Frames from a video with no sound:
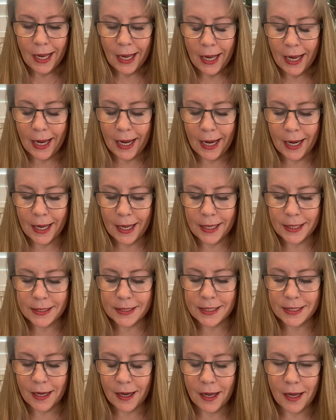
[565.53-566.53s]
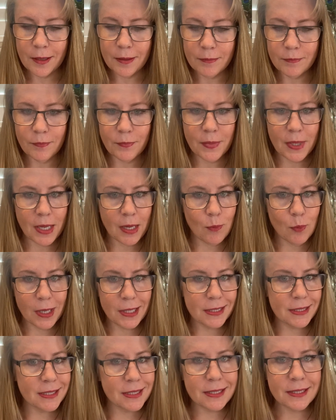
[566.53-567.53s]
And he
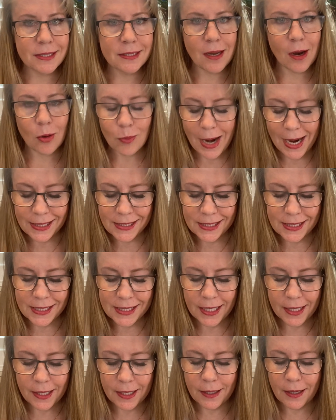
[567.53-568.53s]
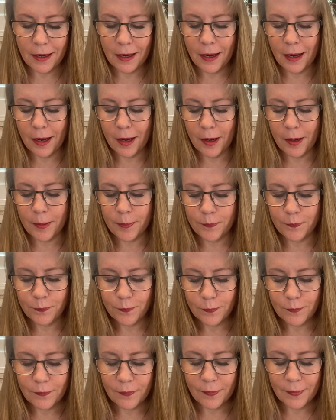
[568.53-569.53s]
was arrested.
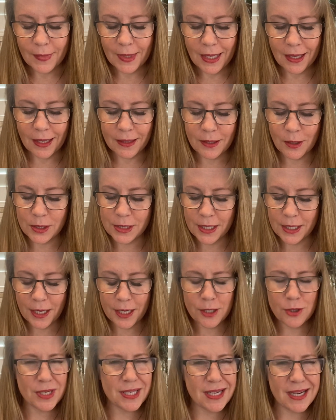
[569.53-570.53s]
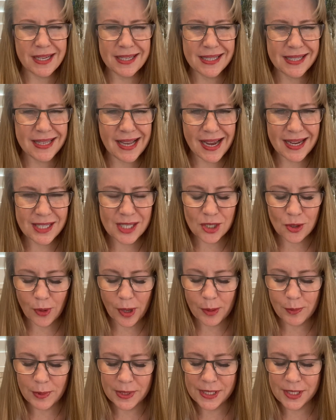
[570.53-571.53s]
And there's an interesting side
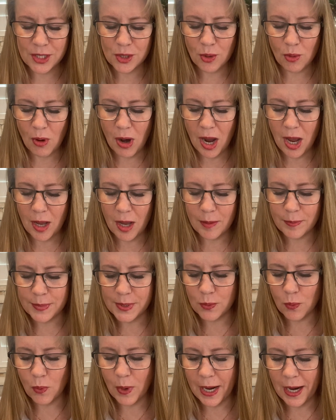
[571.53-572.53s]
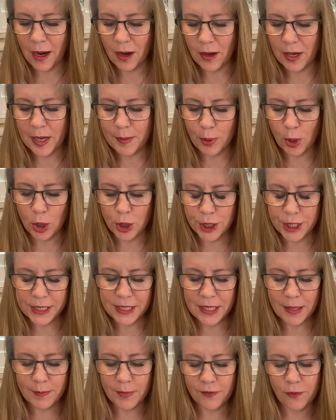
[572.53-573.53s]
story with scrubs where he purchased
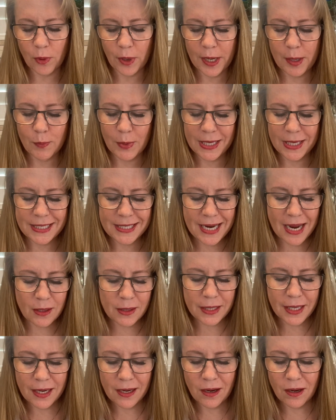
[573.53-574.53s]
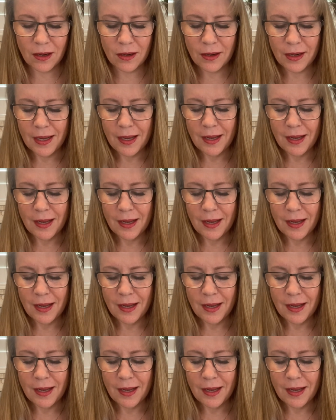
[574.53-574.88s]
them before he went down there.